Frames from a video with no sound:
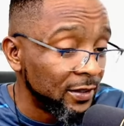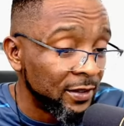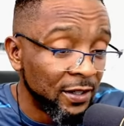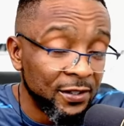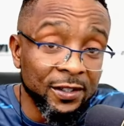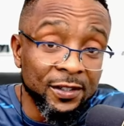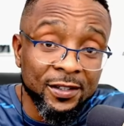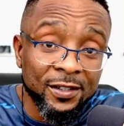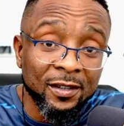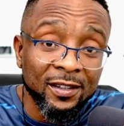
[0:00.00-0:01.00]
This
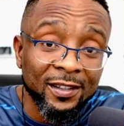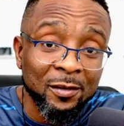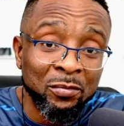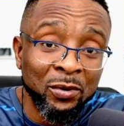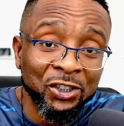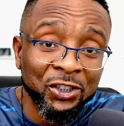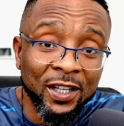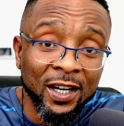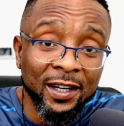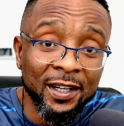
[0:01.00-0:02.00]
is brunch
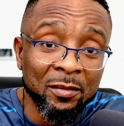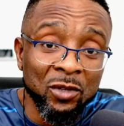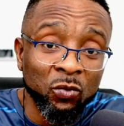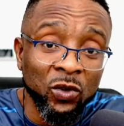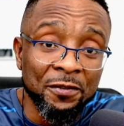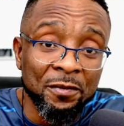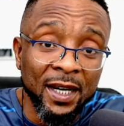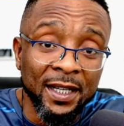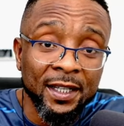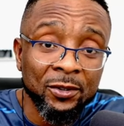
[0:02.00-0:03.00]
time with
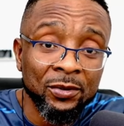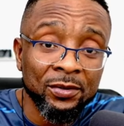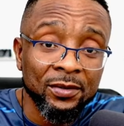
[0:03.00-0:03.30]
Mayegun.